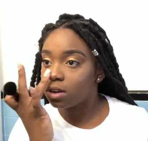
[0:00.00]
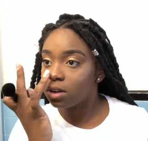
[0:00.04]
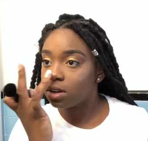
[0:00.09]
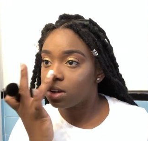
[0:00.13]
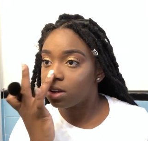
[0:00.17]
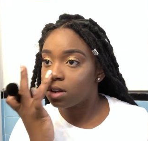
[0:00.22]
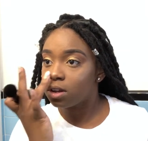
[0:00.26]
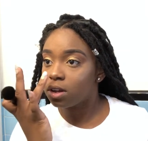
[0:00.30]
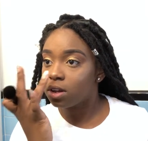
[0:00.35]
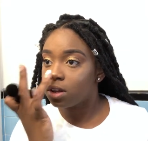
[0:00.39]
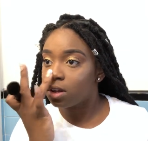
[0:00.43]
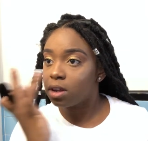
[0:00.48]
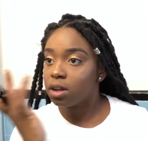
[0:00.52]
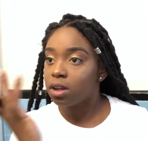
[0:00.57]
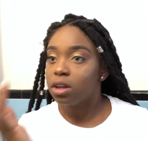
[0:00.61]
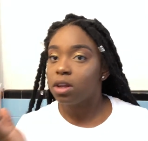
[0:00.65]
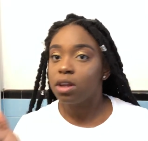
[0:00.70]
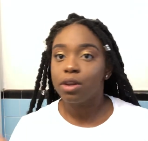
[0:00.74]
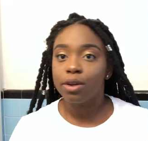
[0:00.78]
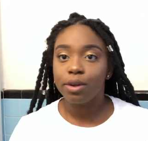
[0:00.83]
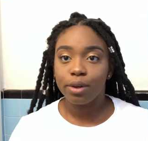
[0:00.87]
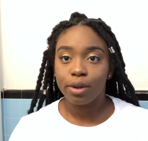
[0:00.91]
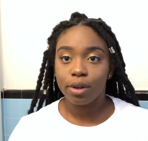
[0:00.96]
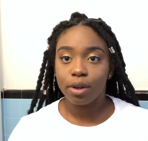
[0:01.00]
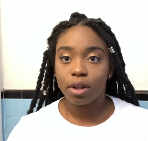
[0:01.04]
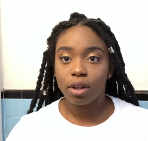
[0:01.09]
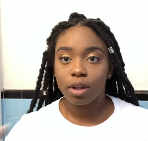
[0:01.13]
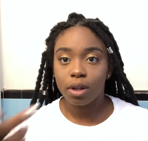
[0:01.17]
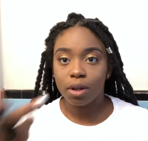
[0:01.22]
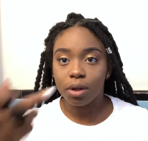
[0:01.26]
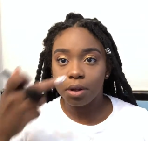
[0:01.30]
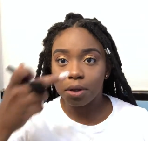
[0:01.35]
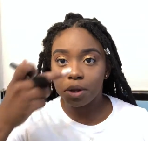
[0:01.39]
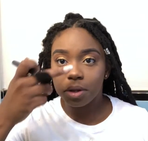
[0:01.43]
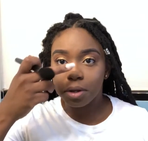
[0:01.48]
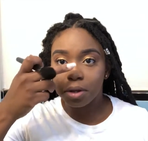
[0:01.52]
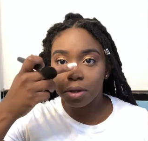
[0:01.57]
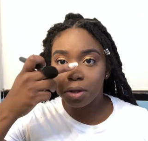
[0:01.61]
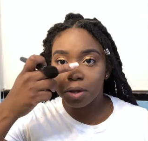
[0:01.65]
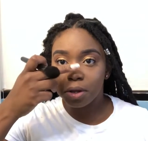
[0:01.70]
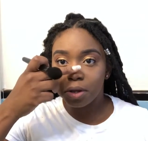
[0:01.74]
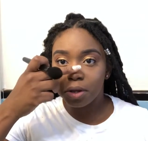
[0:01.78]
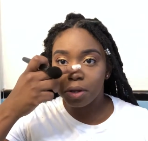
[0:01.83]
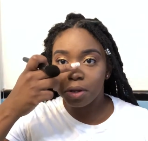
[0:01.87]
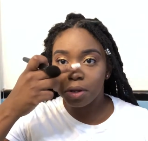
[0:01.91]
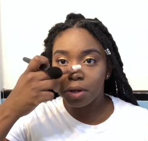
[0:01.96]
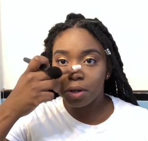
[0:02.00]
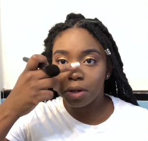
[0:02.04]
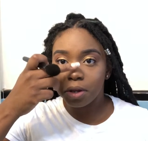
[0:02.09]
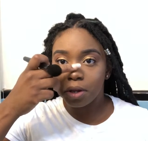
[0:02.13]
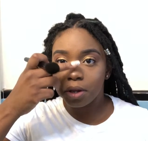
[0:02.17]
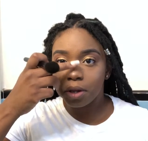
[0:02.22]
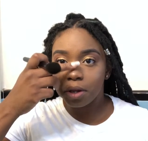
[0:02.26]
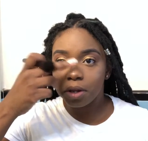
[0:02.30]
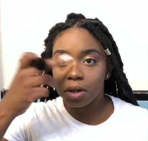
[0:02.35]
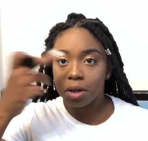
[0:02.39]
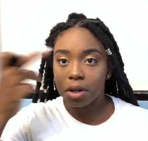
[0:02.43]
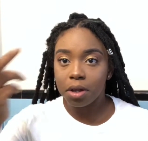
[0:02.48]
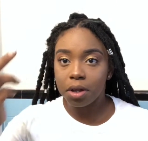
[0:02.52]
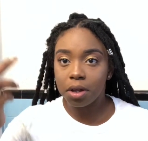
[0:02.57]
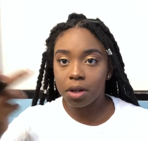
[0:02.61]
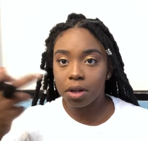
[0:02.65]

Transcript: Nobody speaks.